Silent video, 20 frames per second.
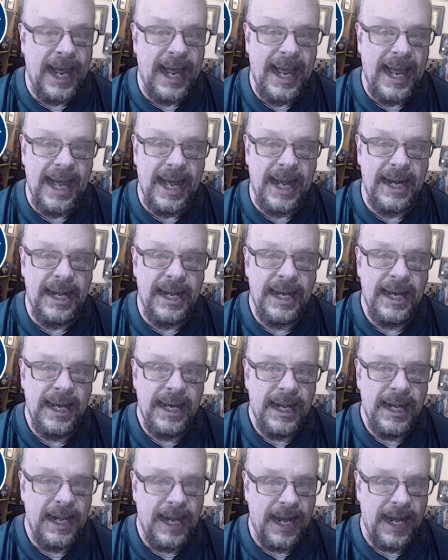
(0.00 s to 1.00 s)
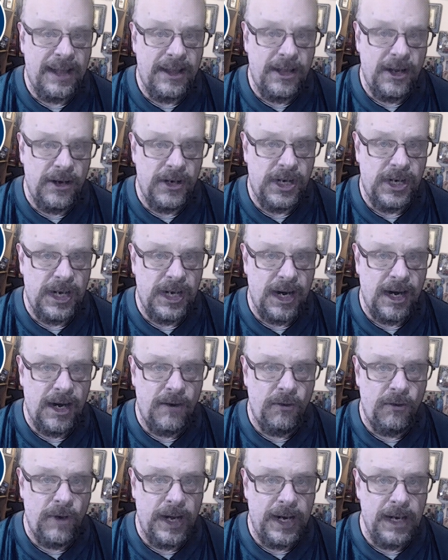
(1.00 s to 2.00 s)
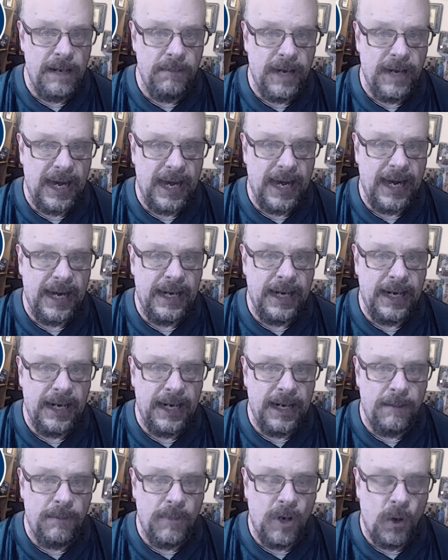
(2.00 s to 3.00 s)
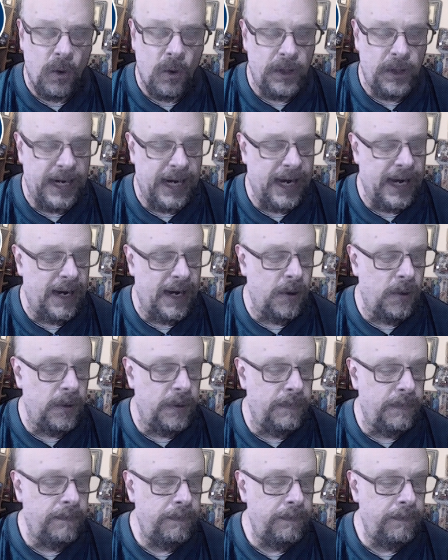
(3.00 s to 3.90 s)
And they got their star running back holding out.